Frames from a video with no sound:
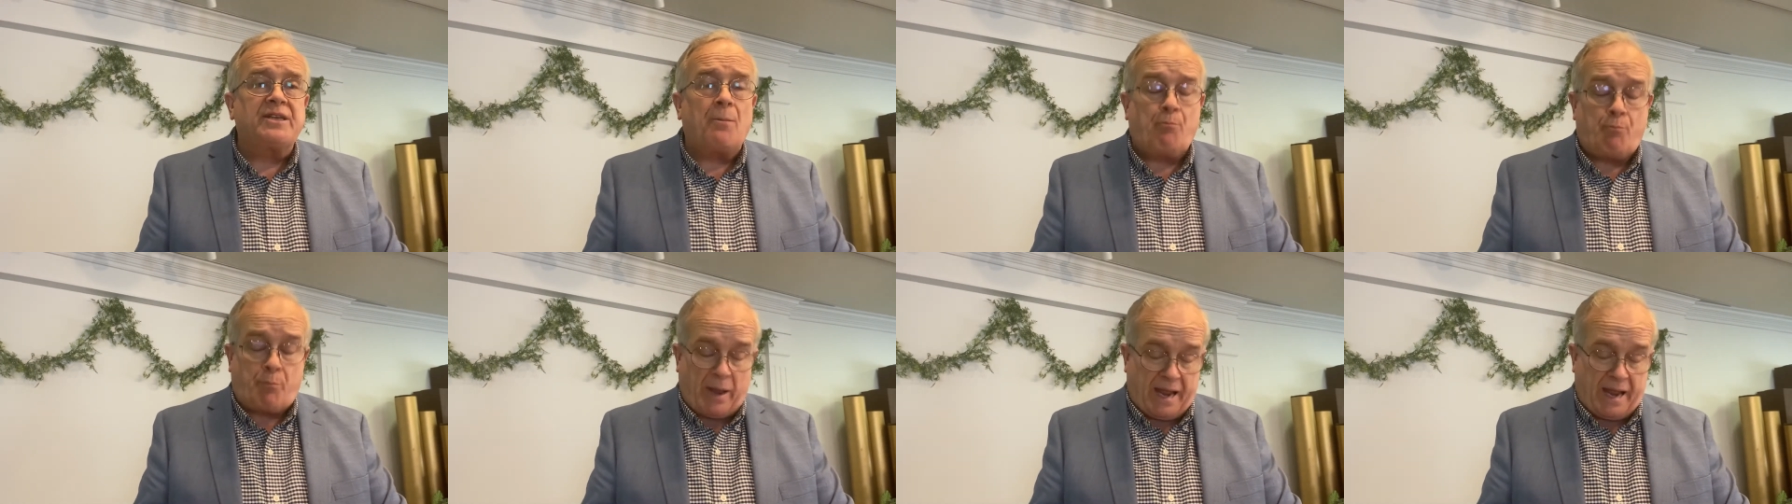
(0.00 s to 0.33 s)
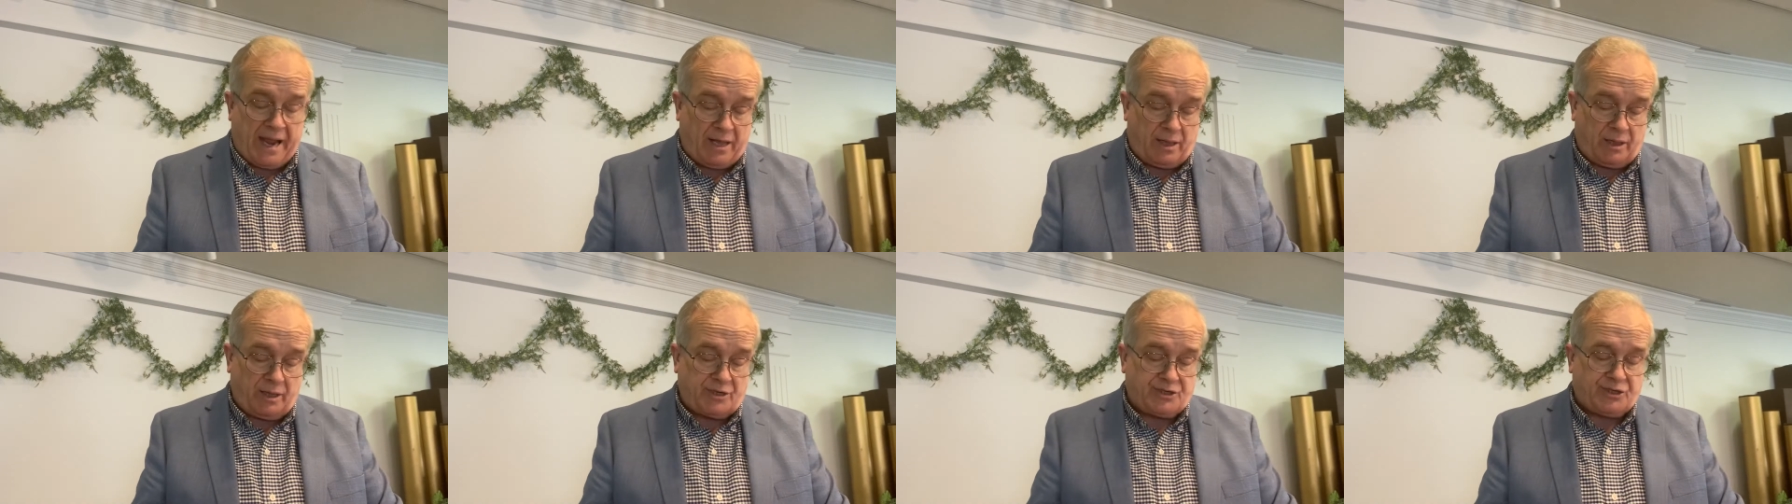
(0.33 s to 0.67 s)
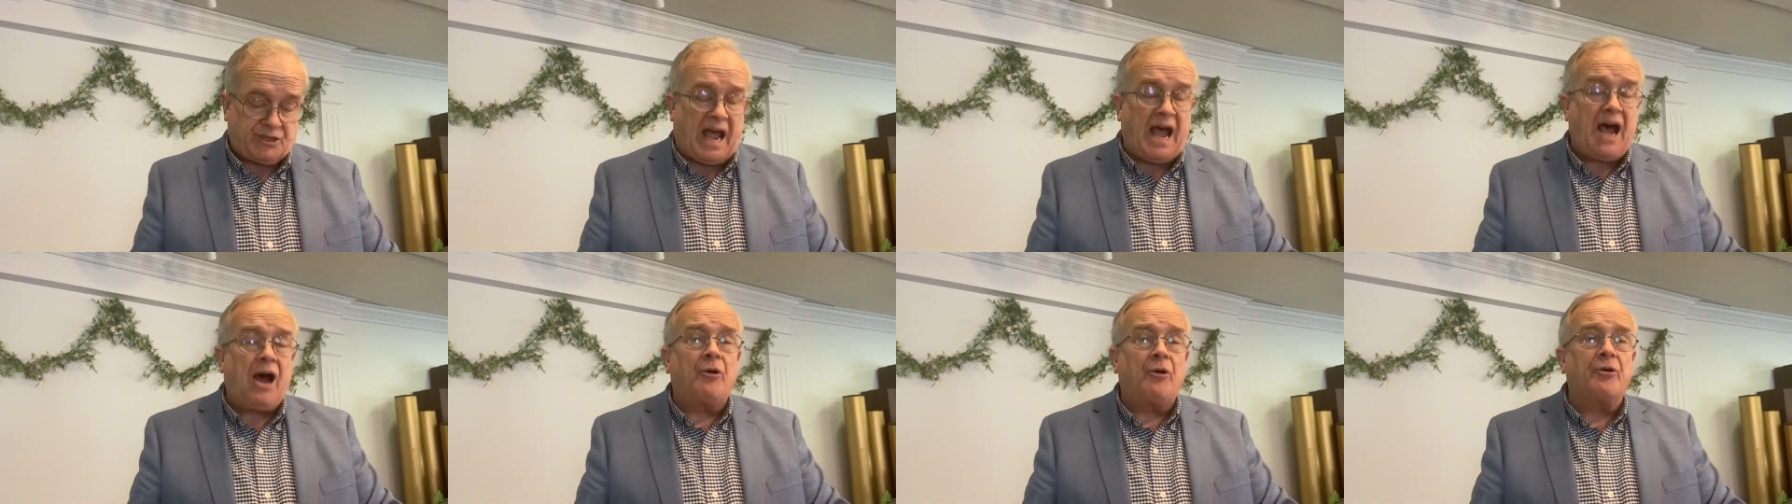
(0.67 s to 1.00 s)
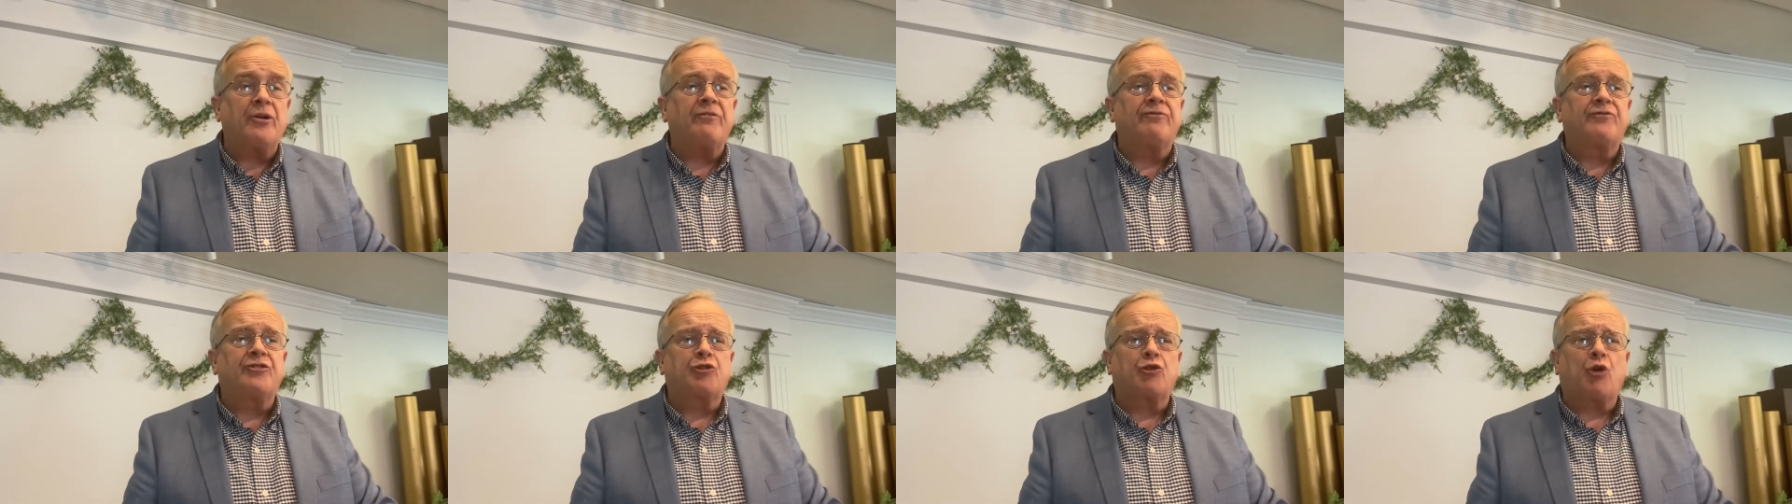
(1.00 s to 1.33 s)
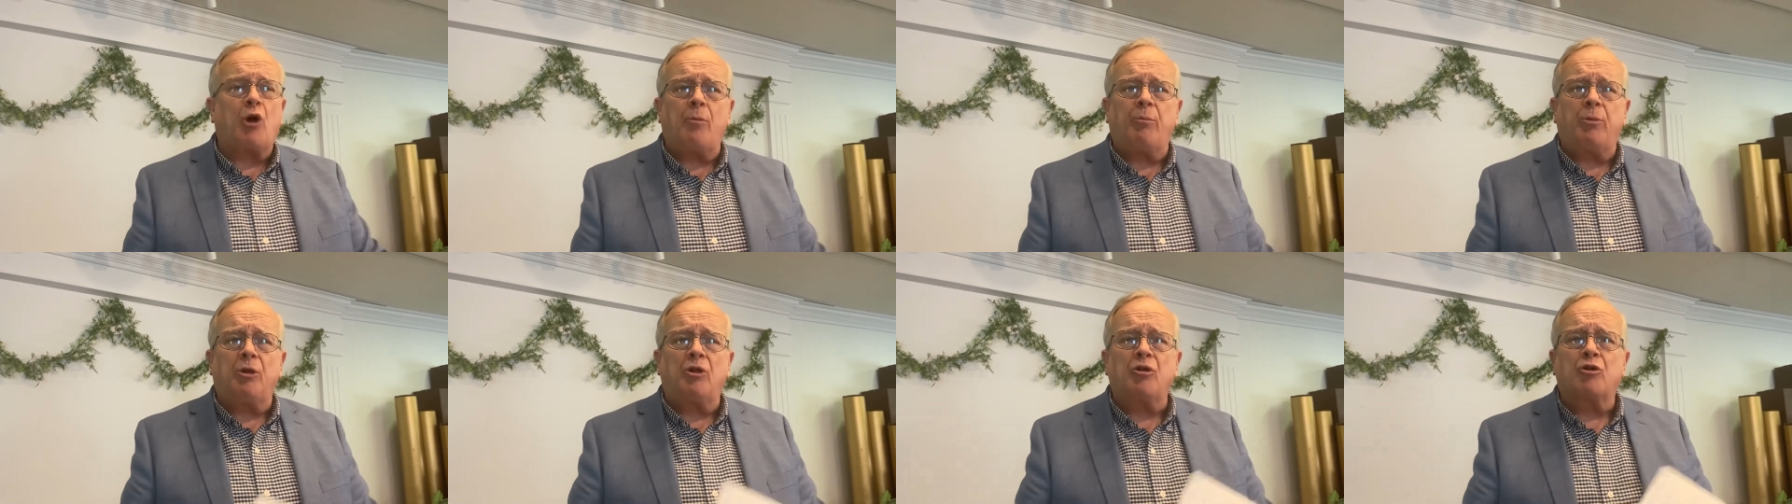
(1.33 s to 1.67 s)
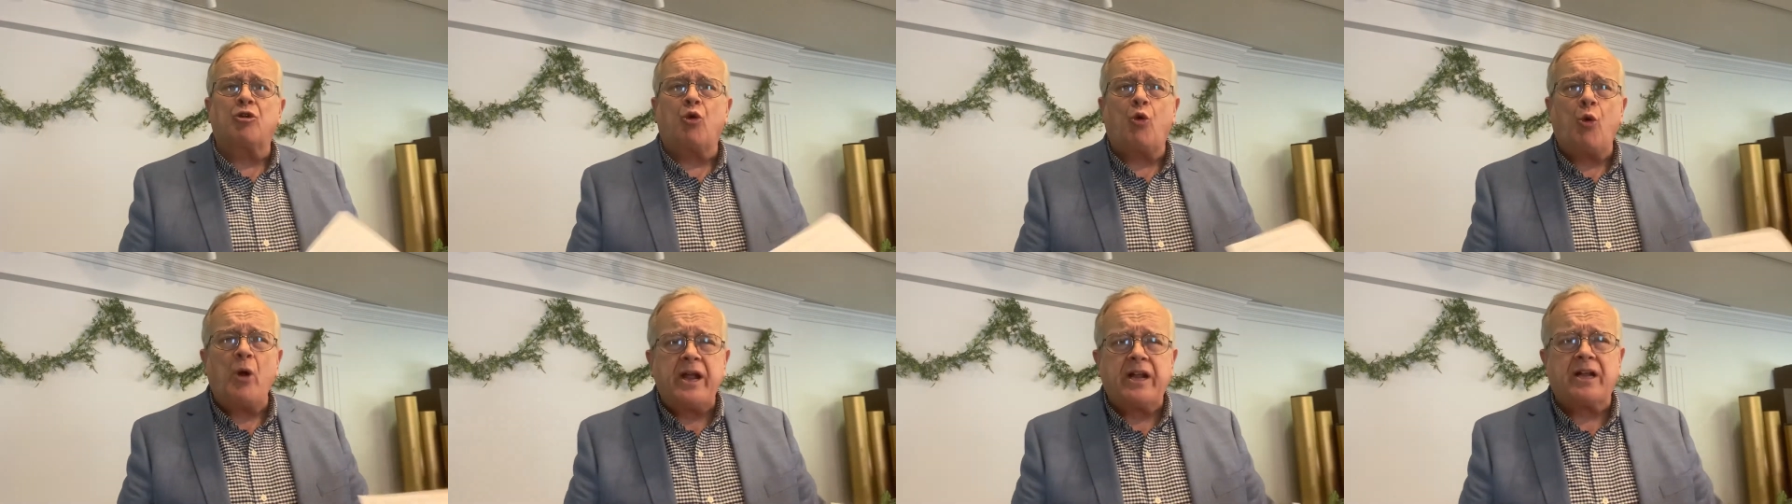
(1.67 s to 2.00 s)
bail us out of trouble
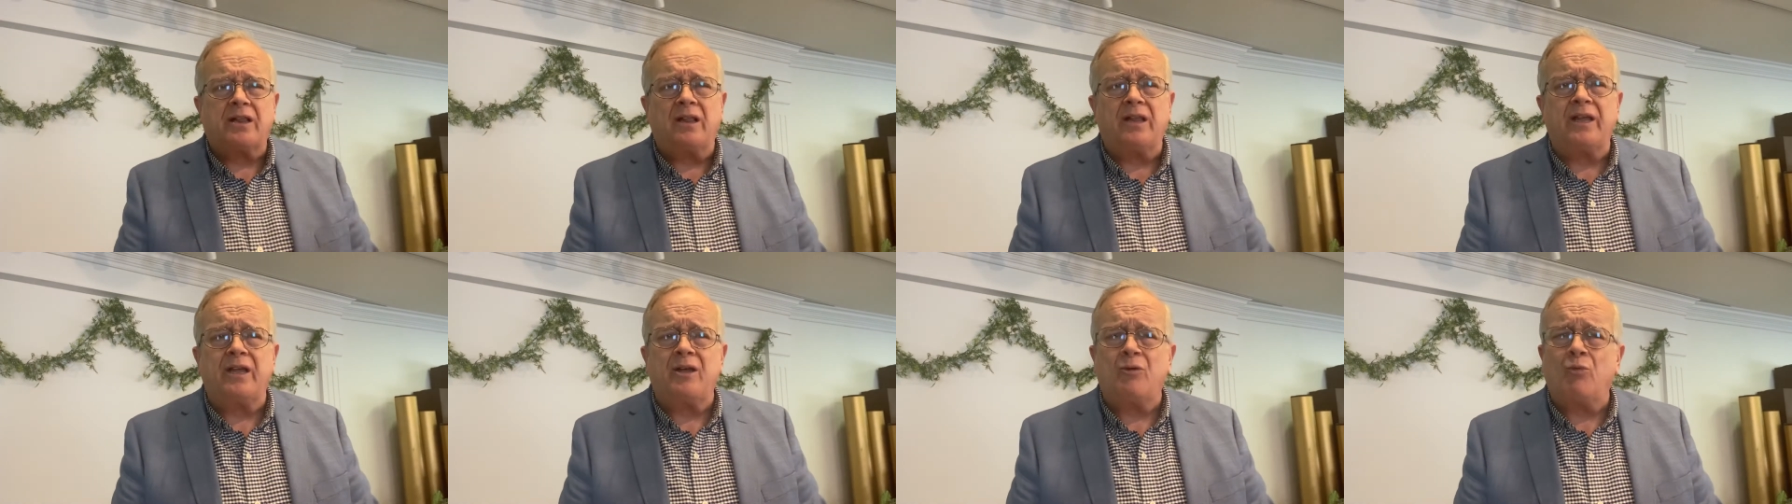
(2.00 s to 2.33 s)
quickly.